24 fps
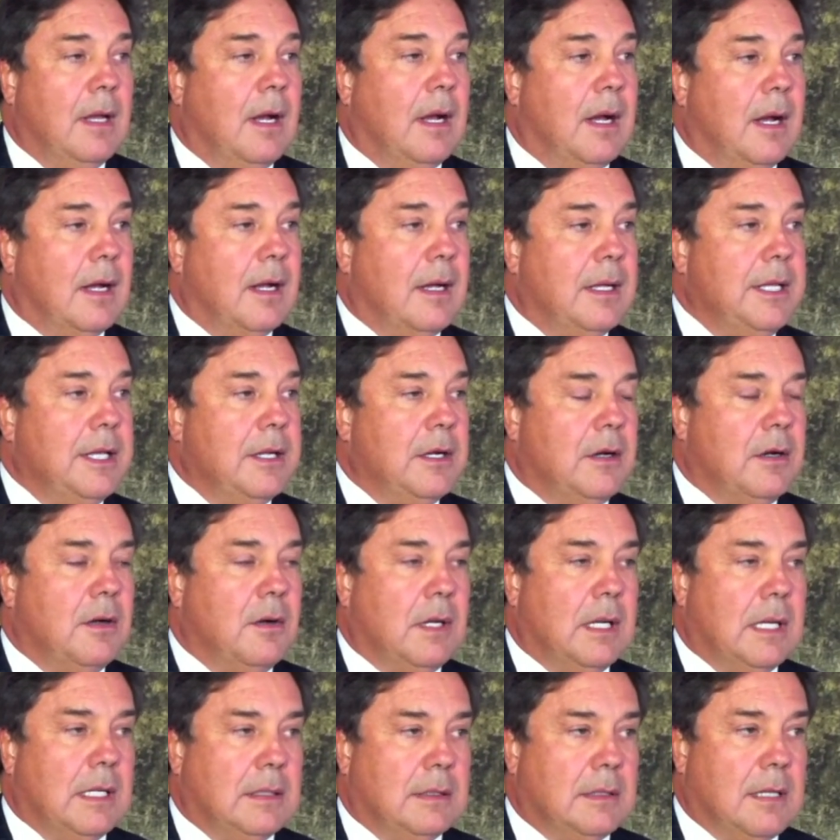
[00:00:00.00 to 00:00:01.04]
Uh, you
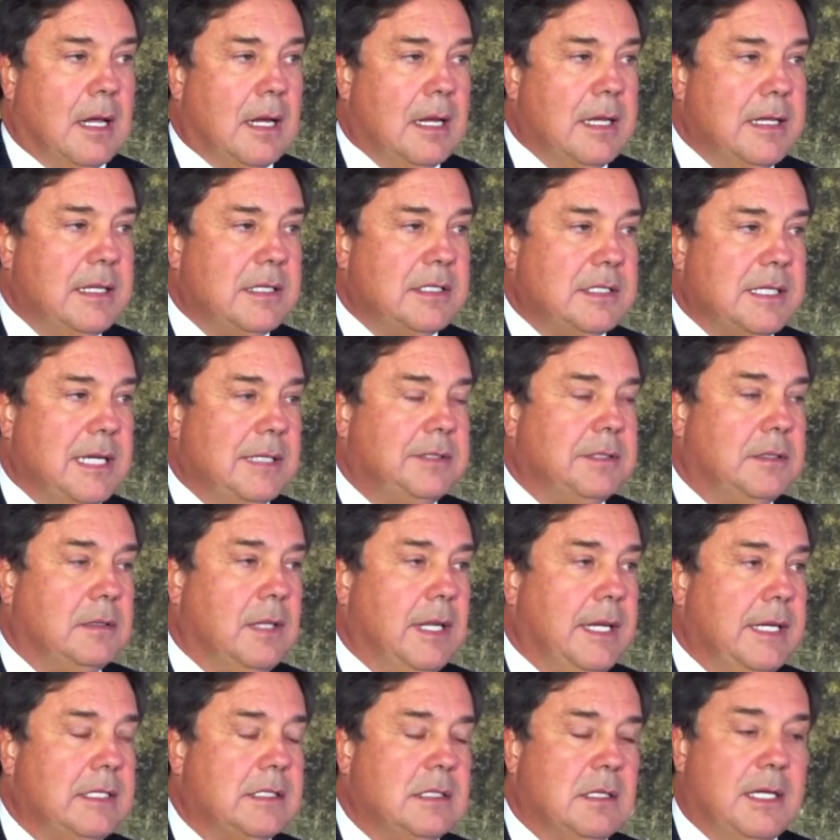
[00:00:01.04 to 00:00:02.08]
know, a lot of these sector
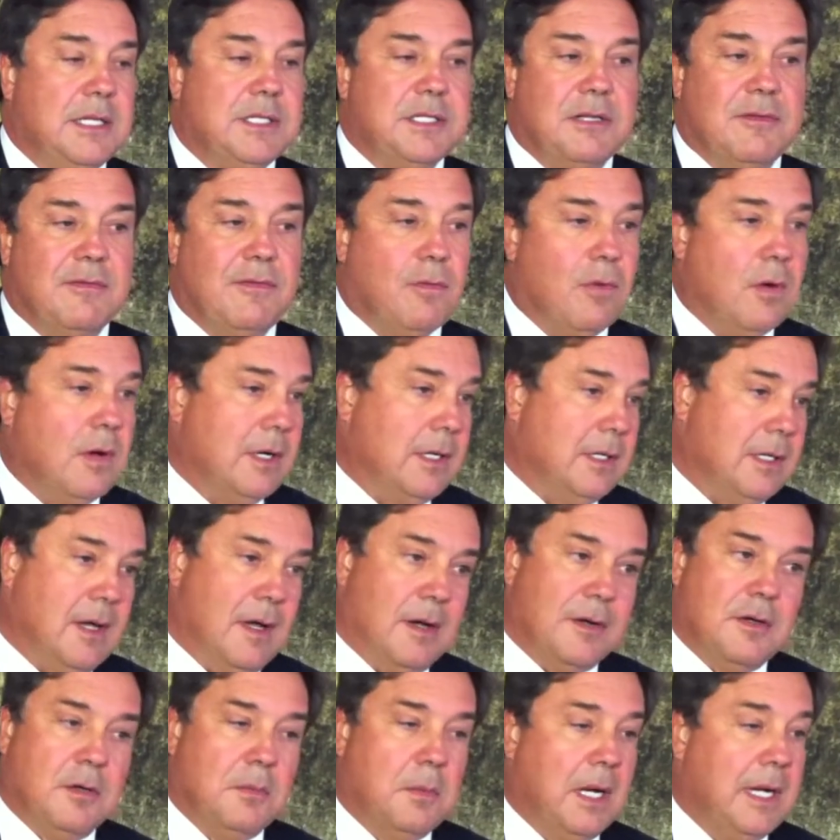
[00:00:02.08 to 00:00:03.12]
lengths, less than 400
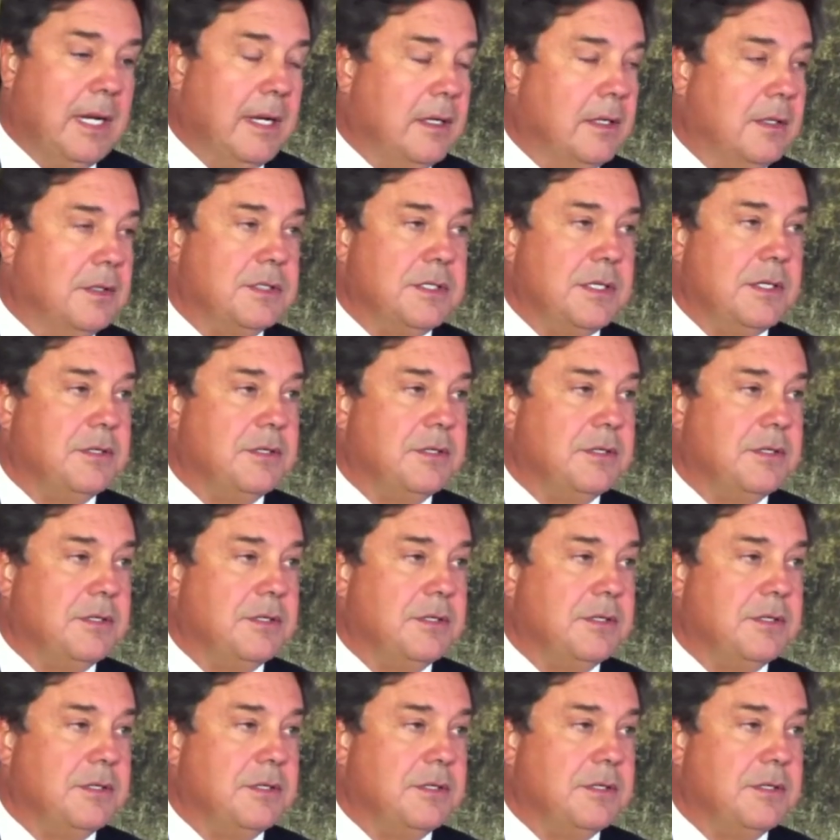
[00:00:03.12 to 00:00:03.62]
nautical miles,